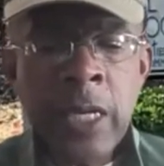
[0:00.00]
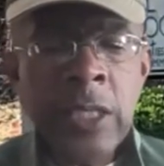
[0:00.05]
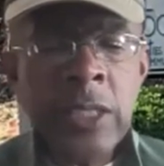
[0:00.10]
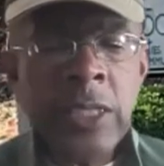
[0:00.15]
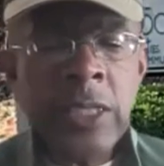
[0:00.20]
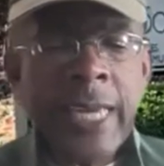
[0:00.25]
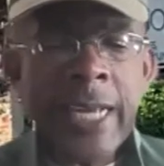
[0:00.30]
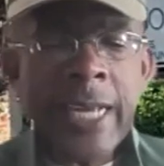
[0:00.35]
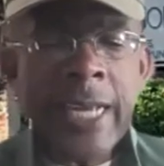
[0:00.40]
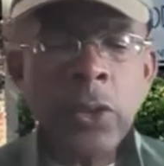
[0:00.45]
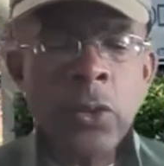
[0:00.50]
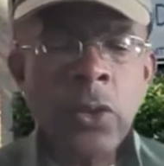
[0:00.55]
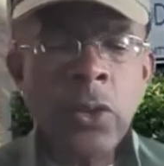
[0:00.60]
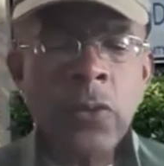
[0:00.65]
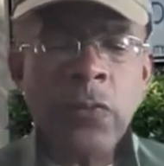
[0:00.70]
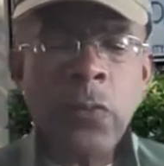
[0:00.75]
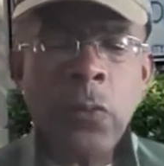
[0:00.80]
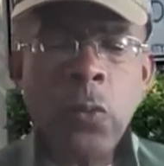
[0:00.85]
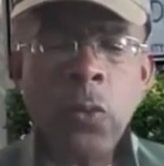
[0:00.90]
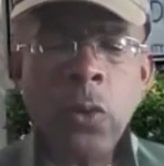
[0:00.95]
She had 2 to
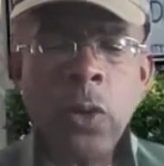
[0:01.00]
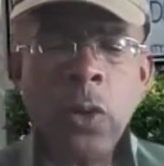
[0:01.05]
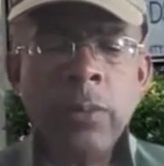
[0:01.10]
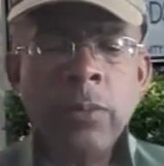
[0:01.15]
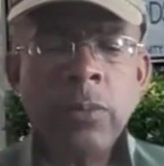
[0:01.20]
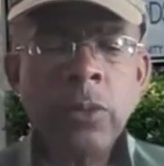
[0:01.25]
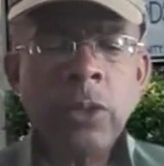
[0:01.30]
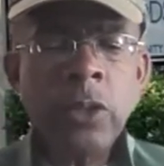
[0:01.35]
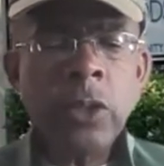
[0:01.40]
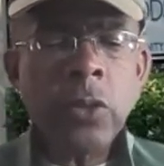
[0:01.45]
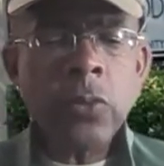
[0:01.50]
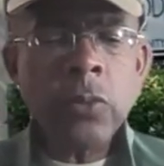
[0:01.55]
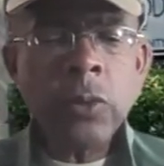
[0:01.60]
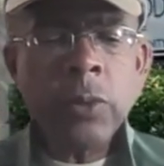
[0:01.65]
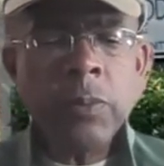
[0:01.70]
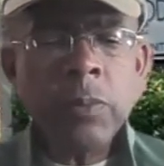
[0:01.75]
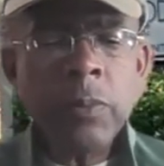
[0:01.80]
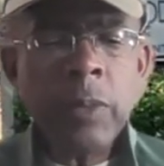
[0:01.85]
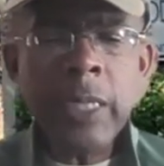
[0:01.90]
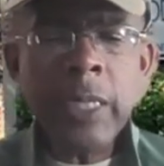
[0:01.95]
4
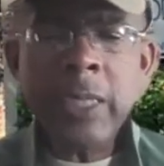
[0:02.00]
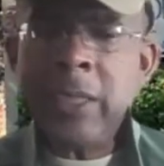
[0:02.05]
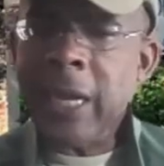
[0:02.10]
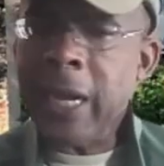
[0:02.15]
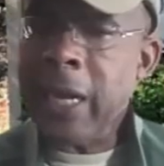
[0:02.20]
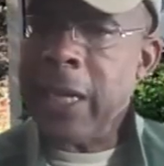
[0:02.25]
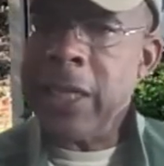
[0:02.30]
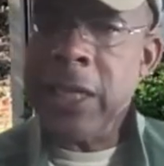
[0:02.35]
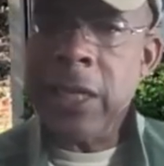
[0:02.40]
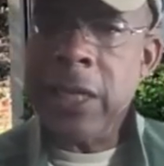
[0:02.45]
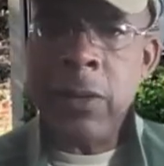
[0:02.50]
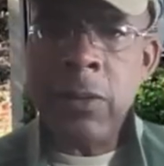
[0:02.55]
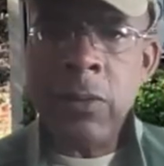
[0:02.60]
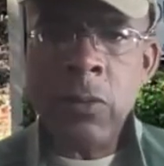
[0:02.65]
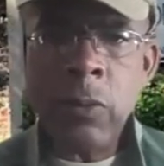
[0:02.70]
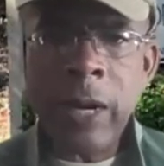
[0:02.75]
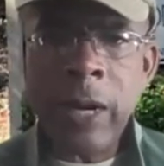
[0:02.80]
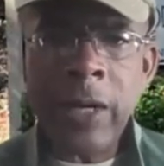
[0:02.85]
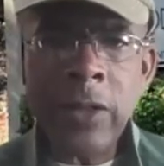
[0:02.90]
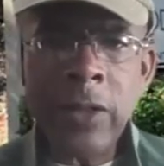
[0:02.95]
children. It's not clear.
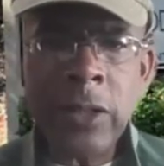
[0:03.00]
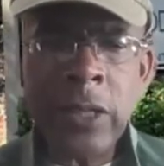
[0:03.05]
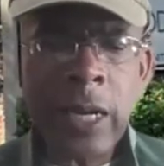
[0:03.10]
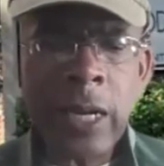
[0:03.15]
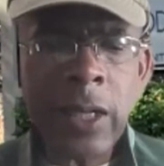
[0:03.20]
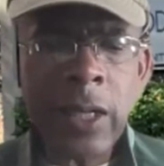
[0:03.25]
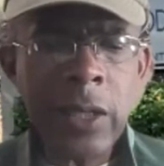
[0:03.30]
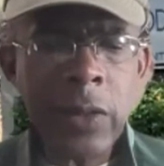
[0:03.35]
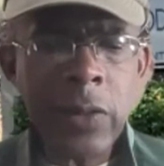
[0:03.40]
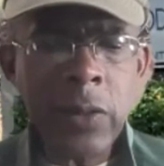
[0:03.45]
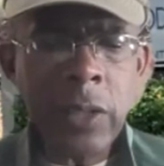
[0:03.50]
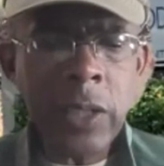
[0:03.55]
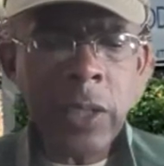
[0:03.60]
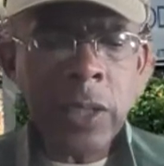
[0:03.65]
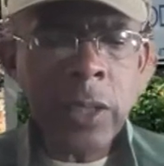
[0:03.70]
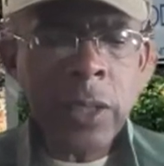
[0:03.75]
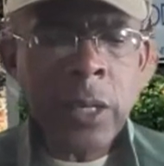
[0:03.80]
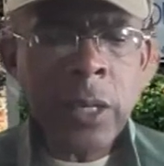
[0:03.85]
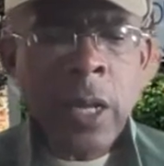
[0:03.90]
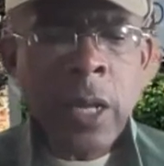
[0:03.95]
The records are not clear on
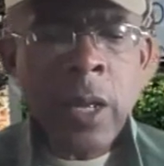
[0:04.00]
this.